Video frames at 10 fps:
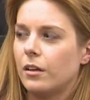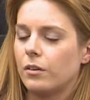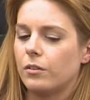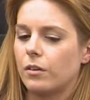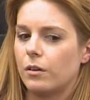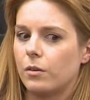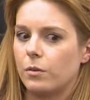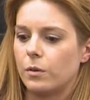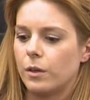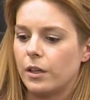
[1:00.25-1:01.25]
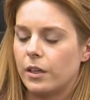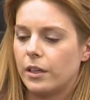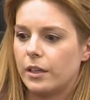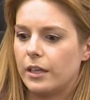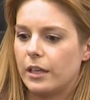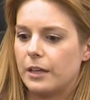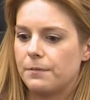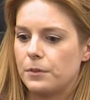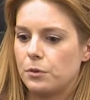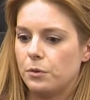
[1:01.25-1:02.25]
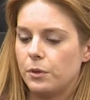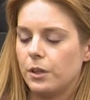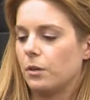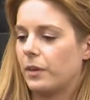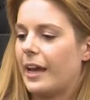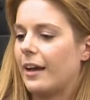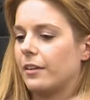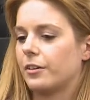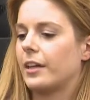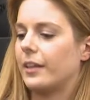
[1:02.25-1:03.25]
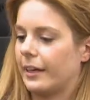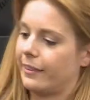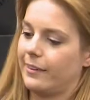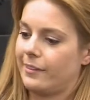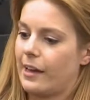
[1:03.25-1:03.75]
So if the hands are kind of like this